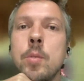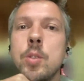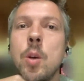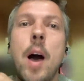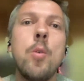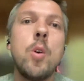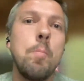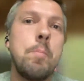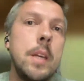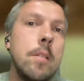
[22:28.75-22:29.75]
somehow
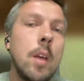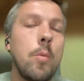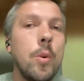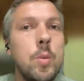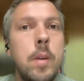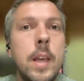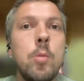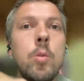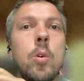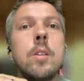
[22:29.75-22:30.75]
compete and want to play
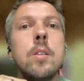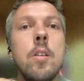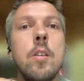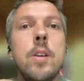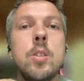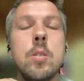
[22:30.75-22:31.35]
a role in the conflict.